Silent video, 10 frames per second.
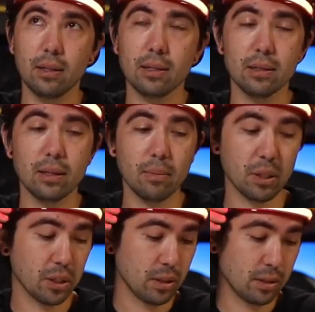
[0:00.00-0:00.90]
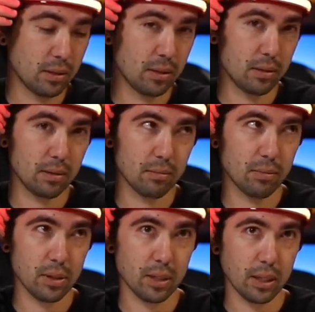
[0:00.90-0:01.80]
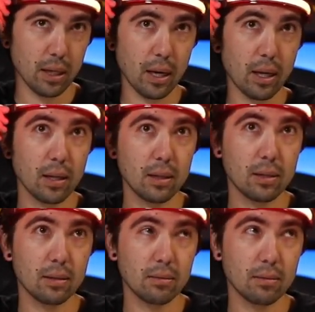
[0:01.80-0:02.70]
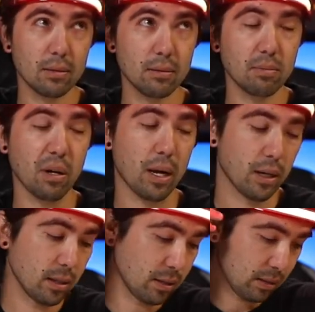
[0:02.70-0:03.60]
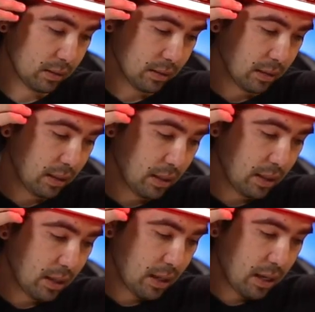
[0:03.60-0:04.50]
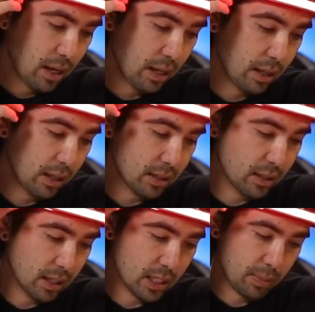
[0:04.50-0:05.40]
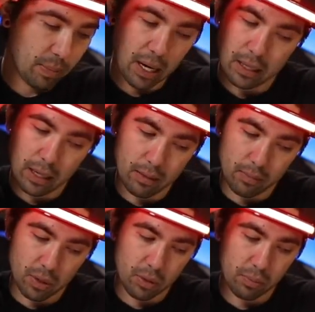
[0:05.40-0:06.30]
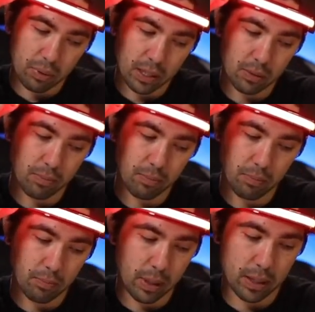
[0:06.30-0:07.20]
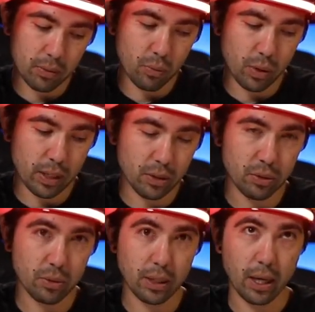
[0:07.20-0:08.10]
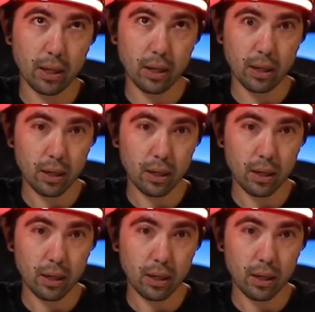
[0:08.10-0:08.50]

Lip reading: it's dimmer. Press it again, brighter. And then it says spotlight mode. Press button 1 and 2 together.